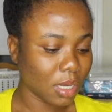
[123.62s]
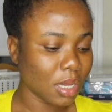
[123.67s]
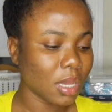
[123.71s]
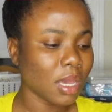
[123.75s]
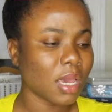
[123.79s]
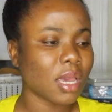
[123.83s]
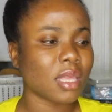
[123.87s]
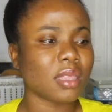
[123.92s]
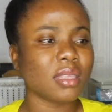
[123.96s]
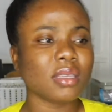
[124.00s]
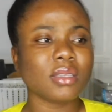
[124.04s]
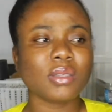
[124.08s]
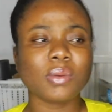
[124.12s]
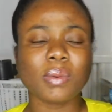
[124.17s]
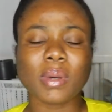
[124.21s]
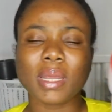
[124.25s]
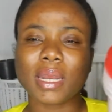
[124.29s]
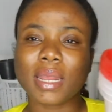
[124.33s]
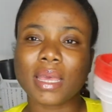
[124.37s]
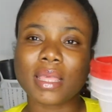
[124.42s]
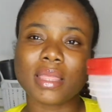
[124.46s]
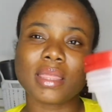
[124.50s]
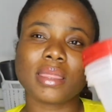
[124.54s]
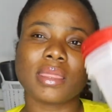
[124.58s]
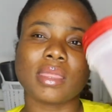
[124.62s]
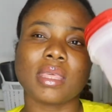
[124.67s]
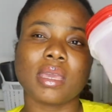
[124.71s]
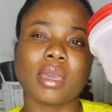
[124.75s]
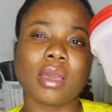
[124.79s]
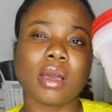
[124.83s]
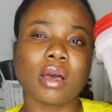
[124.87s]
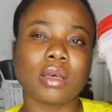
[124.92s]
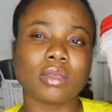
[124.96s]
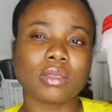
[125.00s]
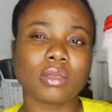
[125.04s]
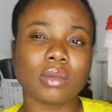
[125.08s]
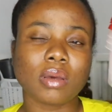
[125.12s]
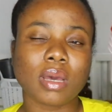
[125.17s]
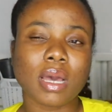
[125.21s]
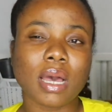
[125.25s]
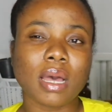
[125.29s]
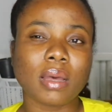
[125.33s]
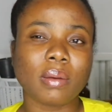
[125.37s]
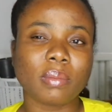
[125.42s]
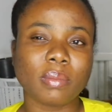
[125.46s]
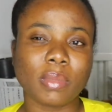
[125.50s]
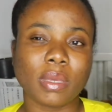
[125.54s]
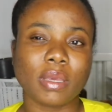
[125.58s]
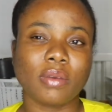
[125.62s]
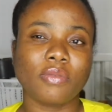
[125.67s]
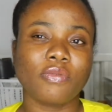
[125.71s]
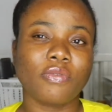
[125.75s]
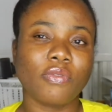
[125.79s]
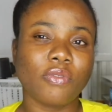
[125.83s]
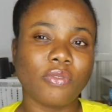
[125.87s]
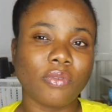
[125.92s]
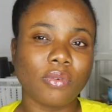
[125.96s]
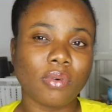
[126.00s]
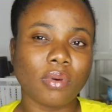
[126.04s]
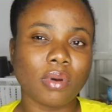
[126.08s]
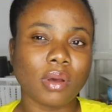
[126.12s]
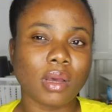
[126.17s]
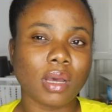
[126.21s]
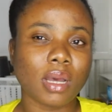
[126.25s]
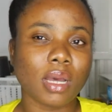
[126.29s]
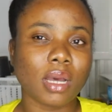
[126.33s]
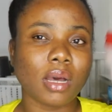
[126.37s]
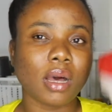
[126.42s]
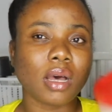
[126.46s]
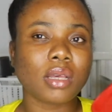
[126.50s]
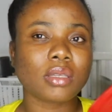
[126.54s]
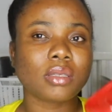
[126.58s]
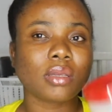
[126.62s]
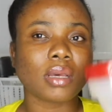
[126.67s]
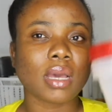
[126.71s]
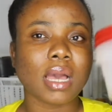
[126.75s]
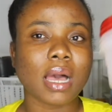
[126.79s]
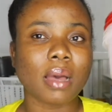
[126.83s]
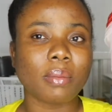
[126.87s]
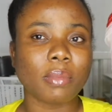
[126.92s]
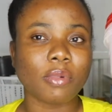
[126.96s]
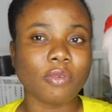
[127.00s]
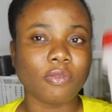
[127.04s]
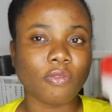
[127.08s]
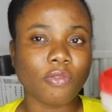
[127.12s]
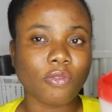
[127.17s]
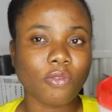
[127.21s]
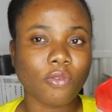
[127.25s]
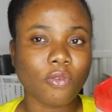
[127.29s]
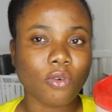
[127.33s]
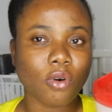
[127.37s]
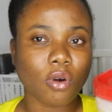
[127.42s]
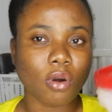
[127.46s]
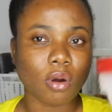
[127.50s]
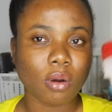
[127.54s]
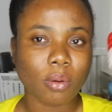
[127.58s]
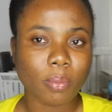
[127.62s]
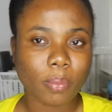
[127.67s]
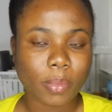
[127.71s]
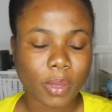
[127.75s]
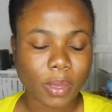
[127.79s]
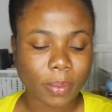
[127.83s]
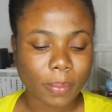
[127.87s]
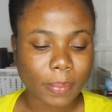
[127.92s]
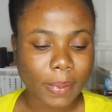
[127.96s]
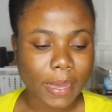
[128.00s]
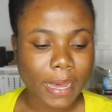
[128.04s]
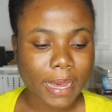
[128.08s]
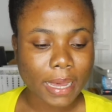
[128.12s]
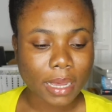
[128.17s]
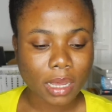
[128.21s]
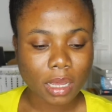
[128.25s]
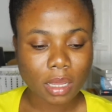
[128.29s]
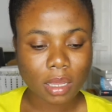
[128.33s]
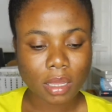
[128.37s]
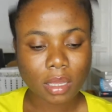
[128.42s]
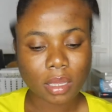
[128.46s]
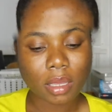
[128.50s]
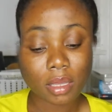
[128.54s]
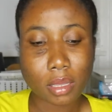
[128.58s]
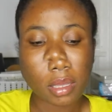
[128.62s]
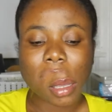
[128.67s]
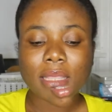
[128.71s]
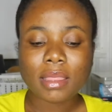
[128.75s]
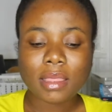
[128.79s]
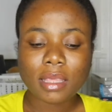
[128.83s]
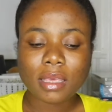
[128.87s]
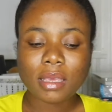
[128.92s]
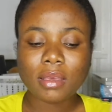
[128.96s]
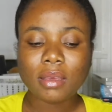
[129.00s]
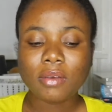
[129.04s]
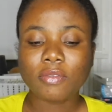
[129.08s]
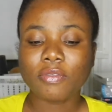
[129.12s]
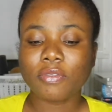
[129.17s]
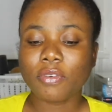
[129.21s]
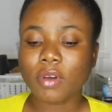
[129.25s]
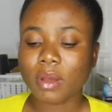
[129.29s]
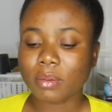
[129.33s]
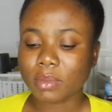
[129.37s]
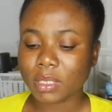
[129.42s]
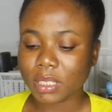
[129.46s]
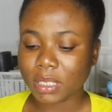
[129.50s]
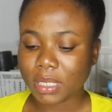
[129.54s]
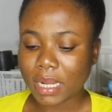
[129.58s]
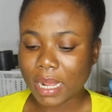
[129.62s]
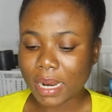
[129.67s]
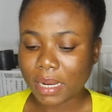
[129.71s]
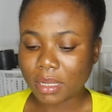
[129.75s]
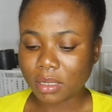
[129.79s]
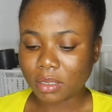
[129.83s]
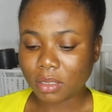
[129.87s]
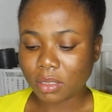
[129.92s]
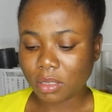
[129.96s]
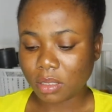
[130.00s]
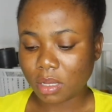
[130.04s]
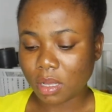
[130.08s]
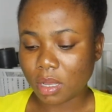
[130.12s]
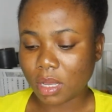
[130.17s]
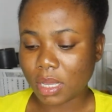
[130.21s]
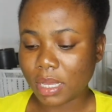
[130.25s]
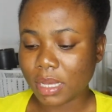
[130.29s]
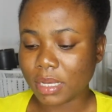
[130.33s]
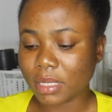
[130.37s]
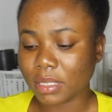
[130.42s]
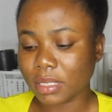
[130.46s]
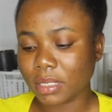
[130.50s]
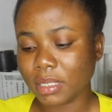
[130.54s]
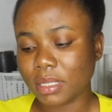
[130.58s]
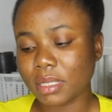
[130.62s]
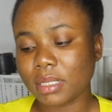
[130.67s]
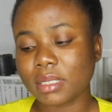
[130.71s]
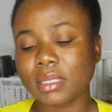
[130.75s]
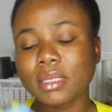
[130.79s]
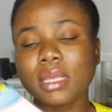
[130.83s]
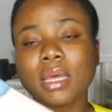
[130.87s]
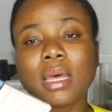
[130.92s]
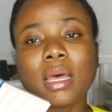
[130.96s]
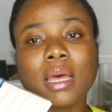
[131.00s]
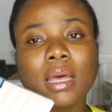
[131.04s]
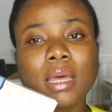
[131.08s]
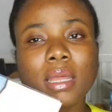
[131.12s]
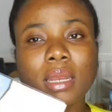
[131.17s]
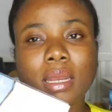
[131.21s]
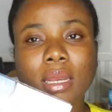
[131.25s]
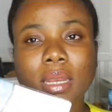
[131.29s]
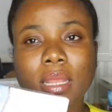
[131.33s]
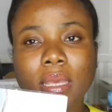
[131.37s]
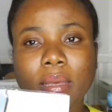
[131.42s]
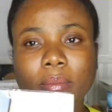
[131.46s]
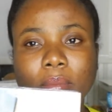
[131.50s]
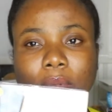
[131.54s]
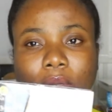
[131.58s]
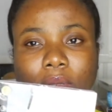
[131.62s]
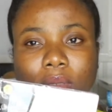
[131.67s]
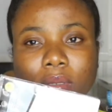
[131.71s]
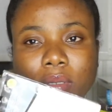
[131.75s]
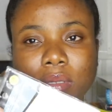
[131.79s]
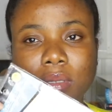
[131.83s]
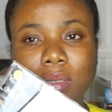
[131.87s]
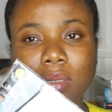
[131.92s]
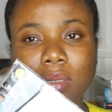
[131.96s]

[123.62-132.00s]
And this one I think also come in 4 per pack. Another thing from the Dollar Store is this labels